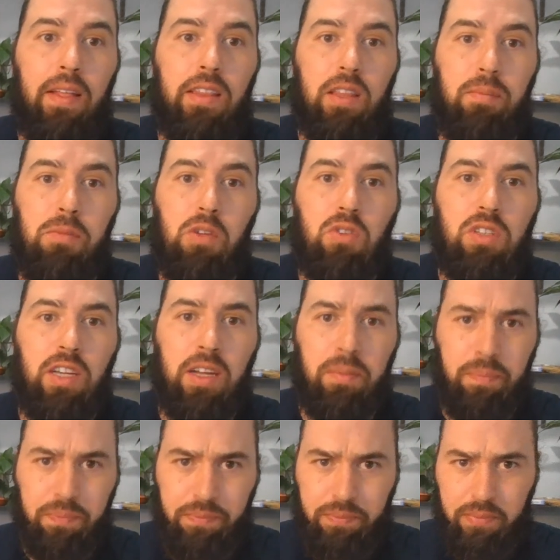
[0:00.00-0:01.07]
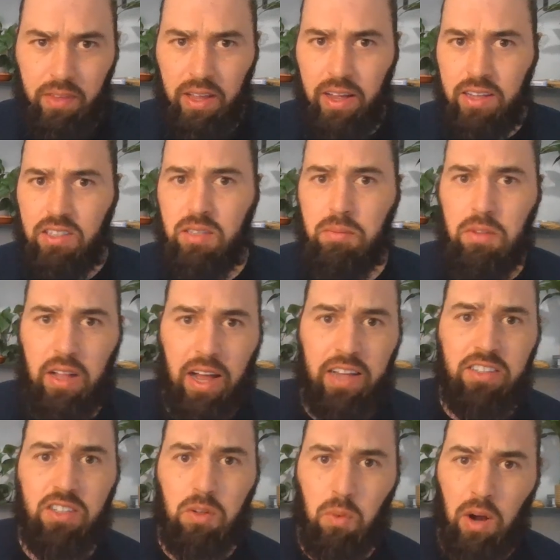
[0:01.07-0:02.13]
the music has some
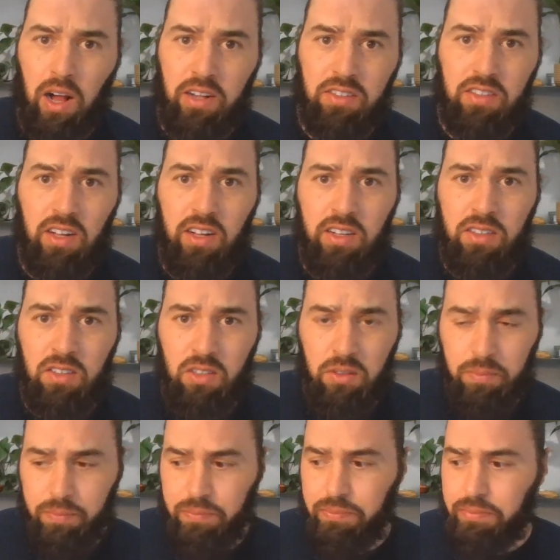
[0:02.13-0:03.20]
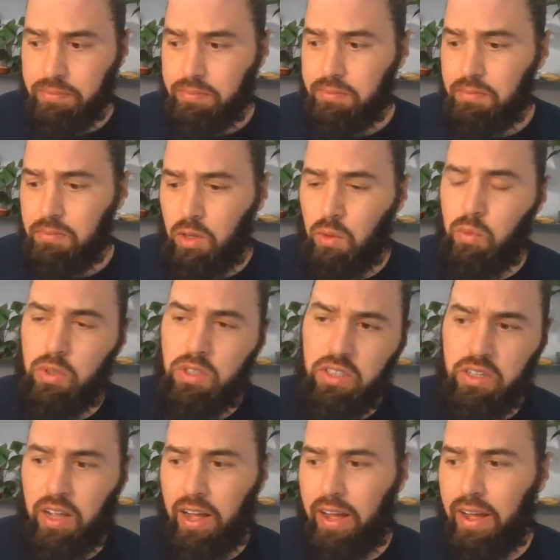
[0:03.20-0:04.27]
classic rock songs, which
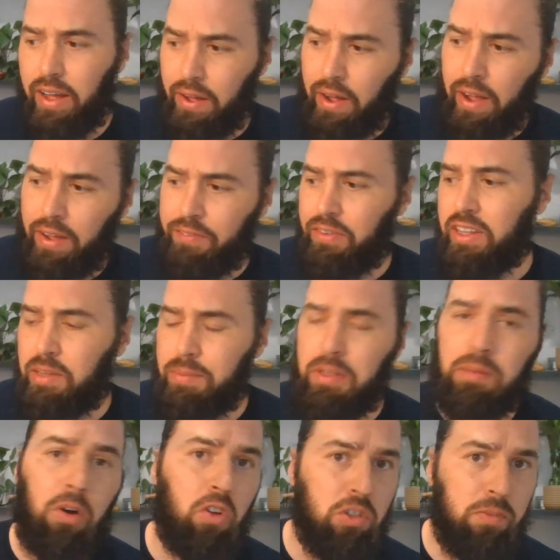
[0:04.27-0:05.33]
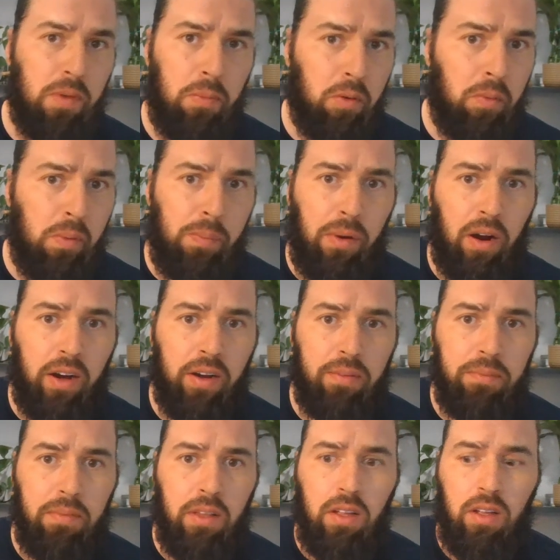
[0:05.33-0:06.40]
I find to be the most memorable part.
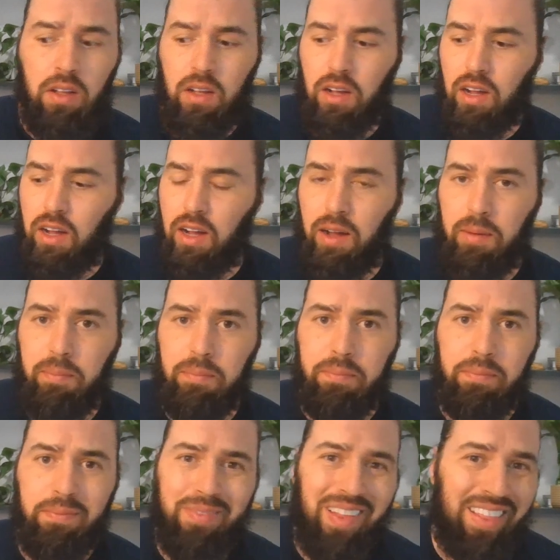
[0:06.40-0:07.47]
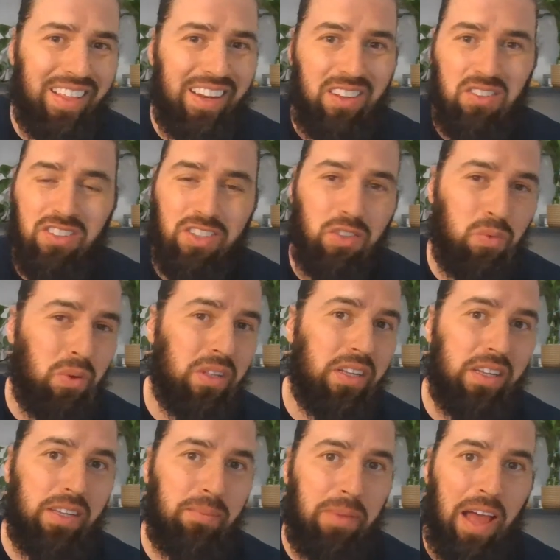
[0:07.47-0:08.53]
Nothing else is
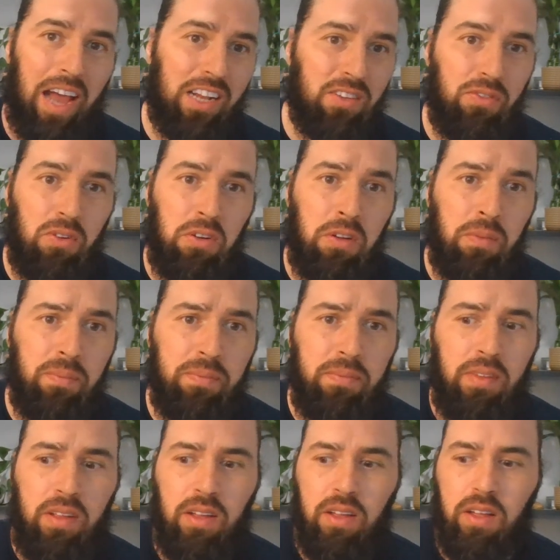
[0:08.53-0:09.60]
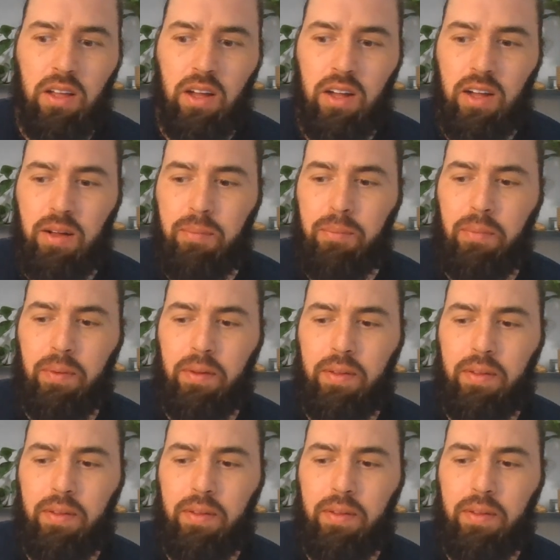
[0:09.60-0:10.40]
really impactful. Um,